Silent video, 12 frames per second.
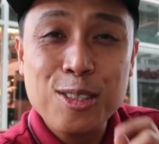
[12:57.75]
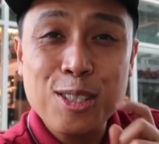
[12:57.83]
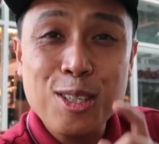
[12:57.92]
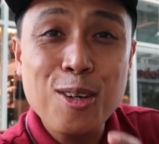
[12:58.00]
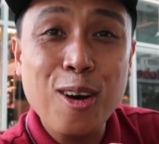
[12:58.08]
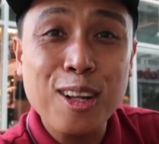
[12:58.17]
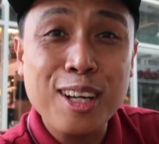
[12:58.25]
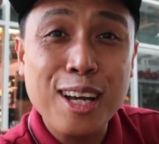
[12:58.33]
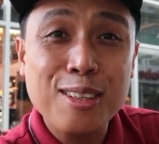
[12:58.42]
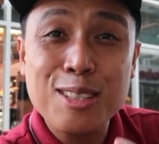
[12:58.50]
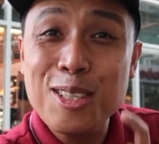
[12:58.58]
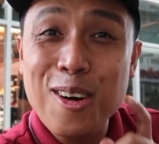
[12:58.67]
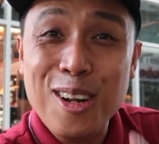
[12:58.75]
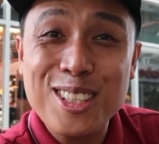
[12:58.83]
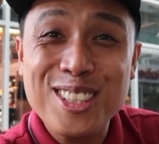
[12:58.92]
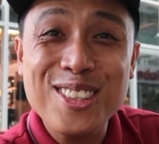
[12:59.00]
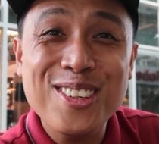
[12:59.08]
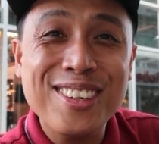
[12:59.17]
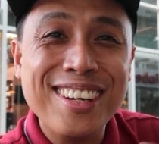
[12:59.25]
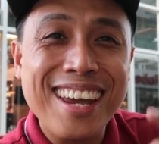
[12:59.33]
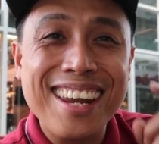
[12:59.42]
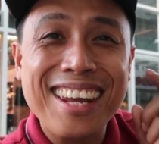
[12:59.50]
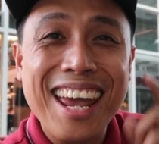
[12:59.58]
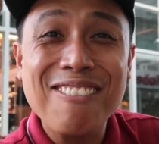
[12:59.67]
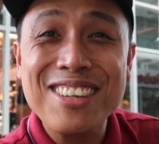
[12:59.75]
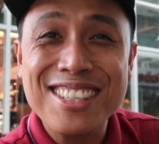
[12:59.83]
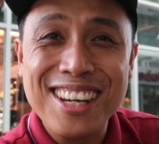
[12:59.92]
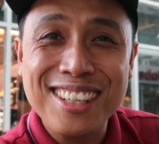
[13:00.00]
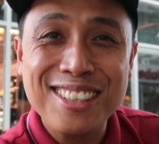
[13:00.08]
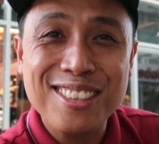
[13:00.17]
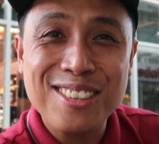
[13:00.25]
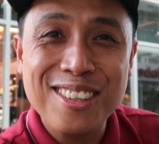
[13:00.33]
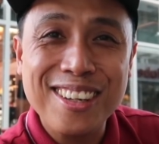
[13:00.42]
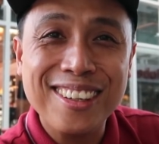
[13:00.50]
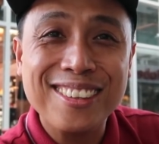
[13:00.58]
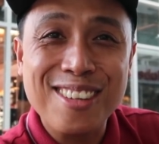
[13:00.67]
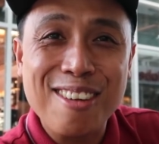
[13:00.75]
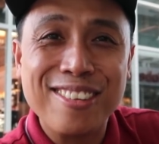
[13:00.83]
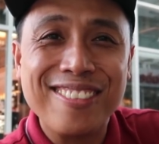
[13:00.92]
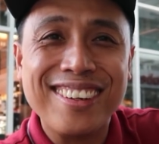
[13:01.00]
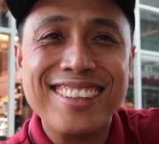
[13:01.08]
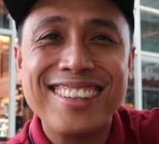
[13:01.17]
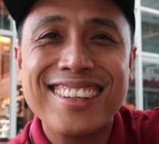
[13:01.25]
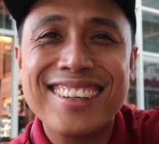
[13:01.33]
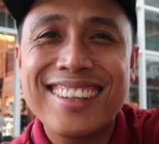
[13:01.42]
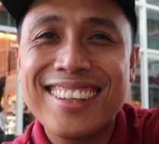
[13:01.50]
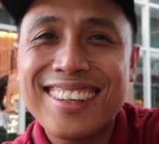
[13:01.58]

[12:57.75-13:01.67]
See you all soon, and happy Chinese New Year to everyone.